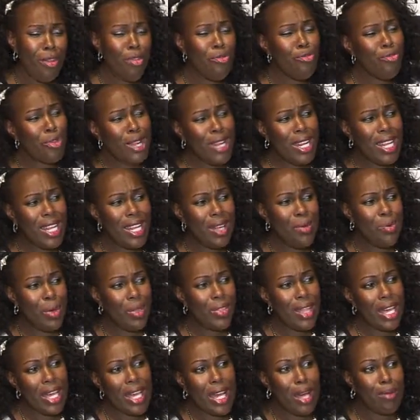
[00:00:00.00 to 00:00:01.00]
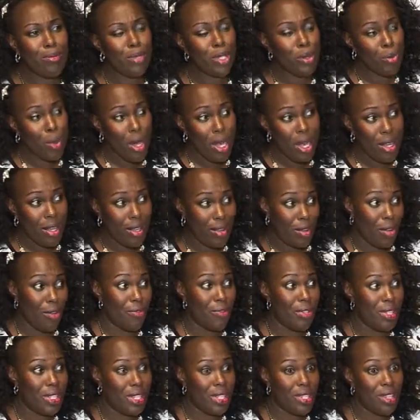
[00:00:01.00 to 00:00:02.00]
really, when they come to our
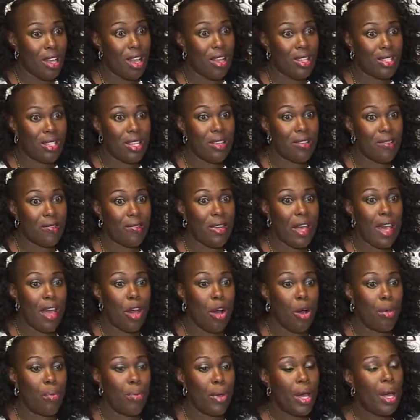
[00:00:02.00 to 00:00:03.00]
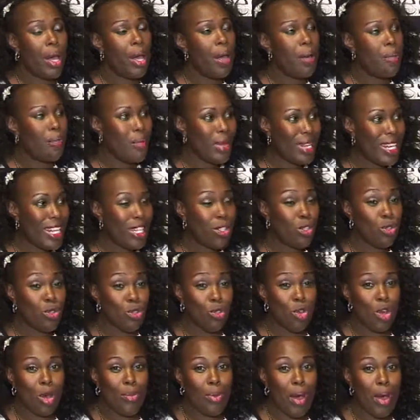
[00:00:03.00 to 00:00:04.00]
offices asking for help, many do
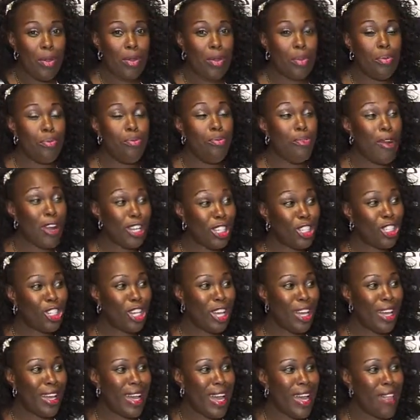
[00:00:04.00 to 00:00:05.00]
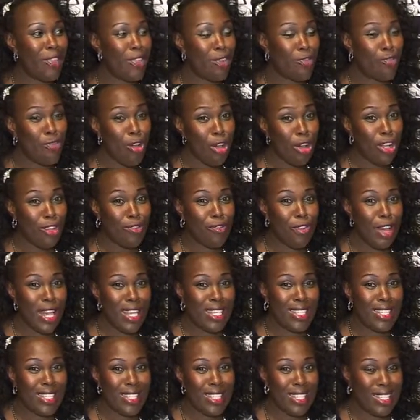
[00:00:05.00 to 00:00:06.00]
talk about the pressure and the wrong
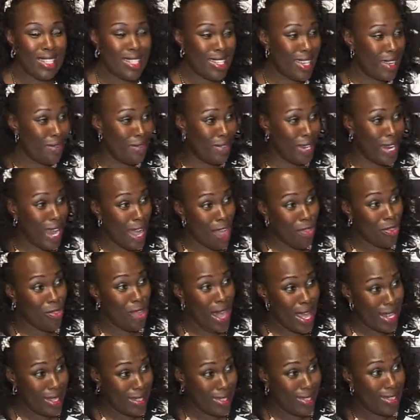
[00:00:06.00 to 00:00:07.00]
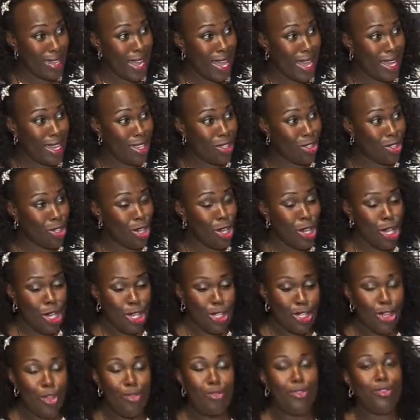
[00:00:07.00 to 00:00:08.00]
advice that is given at that stage.
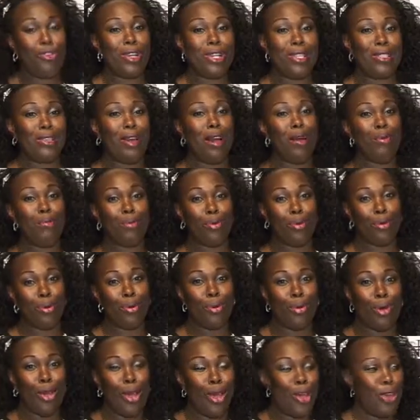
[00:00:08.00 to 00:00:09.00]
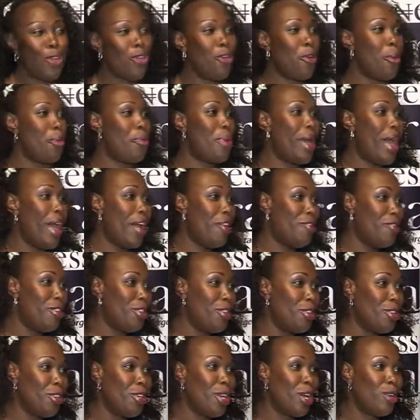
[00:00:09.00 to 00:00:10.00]
So for example, you're a
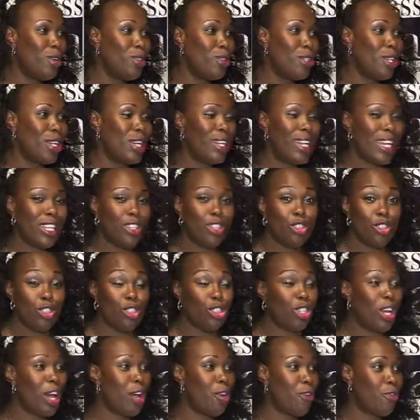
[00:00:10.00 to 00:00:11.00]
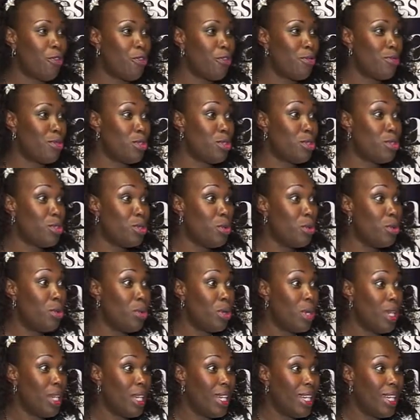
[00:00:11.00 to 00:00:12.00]
parent, you go to collect your child from school,